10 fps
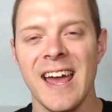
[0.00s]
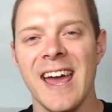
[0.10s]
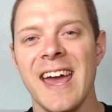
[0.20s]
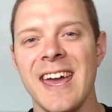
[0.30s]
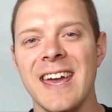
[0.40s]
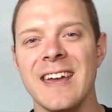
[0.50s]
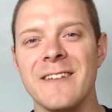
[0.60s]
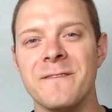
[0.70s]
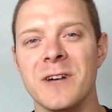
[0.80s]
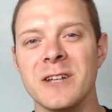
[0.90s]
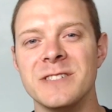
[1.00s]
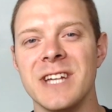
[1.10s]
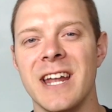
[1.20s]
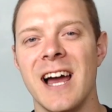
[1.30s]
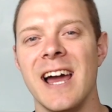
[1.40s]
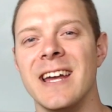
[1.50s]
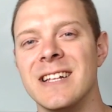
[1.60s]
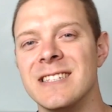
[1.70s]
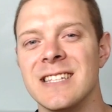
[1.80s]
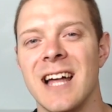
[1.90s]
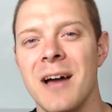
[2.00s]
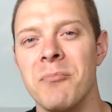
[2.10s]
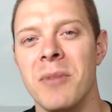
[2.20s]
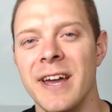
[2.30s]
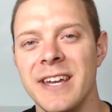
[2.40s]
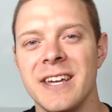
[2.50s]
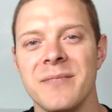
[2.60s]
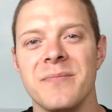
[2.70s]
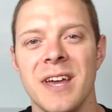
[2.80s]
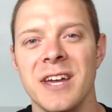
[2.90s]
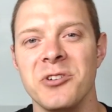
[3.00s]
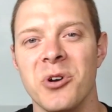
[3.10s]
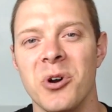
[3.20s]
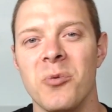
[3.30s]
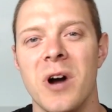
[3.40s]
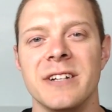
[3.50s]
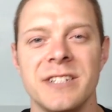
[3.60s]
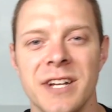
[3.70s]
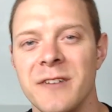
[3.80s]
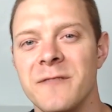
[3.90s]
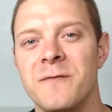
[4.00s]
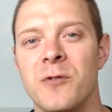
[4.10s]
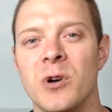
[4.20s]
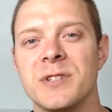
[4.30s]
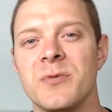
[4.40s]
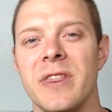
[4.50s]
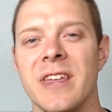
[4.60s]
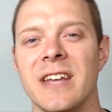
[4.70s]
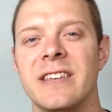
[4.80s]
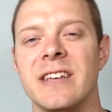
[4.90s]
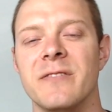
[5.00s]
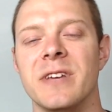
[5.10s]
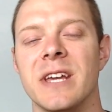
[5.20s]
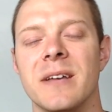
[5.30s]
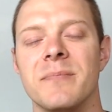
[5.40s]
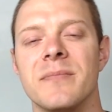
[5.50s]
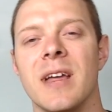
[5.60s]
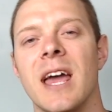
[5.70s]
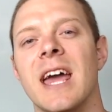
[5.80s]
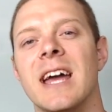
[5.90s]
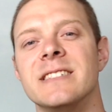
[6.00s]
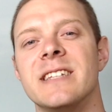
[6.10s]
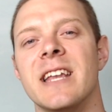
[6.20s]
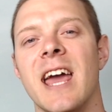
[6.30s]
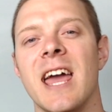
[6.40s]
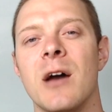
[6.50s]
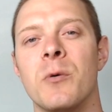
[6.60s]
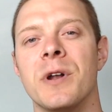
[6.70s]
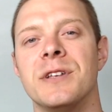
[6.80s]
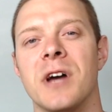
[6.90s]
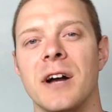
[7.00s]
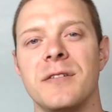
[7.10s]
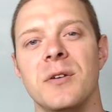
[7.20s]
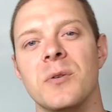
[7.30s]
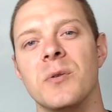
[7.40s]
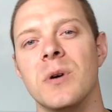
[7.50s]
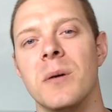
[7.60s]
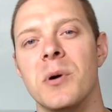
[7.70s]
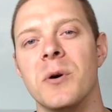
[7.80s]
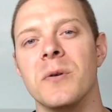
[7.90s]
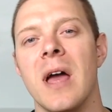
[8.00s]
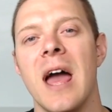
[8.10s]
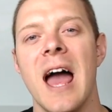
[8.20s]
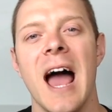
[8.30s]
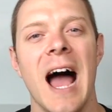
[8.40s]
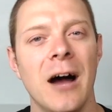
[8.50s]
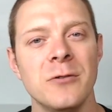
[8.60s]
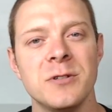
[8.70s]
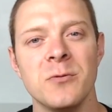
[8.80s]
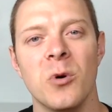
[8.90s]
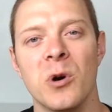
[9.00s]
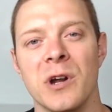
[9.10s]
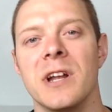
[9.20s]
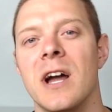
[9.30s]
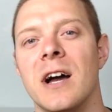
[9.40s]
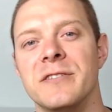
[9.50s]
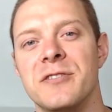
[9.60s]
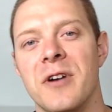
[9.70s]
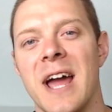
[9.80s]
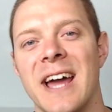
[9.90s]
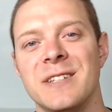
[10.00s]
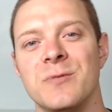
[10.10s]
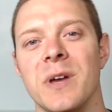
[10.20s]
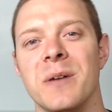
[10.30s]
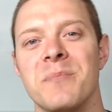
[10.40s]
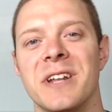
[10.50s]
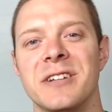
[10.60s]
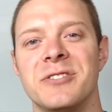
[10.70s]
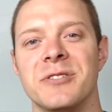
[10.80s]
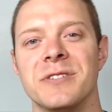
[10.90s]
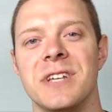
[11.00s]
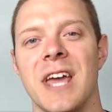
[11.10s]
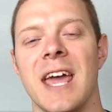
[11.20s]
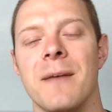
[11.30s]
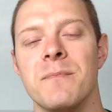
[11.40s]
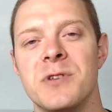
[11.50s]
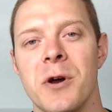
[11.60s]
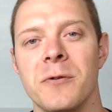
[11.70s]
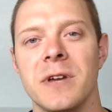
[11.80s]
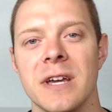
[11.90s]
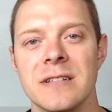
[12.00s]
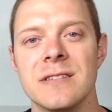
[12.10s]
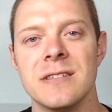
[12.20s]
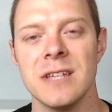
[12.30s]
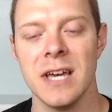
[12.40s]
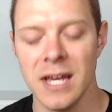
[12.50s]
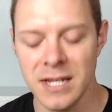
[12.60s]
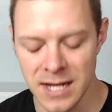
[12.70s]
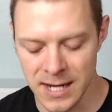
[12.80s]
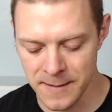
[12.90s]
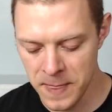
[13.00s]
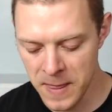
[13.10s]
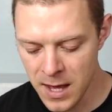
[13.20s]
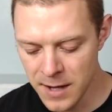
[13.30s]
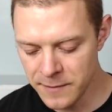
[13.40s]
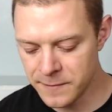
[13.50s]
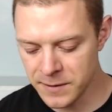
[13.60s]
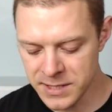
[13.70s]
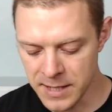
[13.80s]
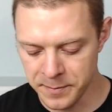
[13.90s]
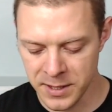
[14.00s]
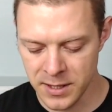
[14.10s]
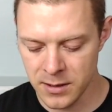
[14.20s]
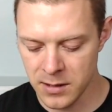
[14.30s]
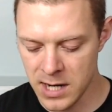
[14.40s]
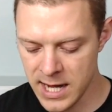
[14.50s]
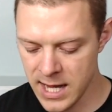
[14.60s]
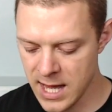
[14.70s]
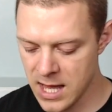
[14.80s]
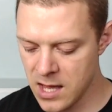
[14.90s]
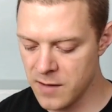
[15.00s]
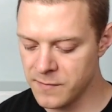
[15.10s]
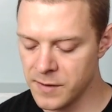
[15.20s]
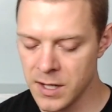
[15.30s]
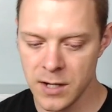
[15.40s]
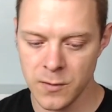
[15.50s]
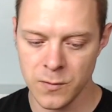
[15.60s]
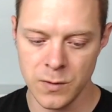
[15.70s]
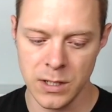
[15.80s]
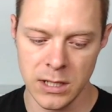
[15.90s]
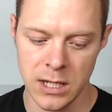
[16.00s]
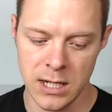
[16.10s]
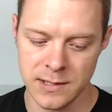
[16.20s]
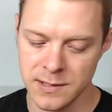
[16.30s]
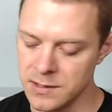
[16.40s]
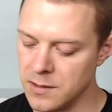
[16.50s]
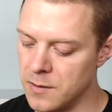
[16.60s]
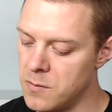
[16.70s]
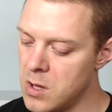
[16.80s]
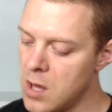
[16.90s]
Hey, fellow Jedi. I'm Mike, and you're watching Force Within TV. And today I want to talk to you about how to organize your X Wing miniatures game tokens. And uh, first up here, I have a really awesome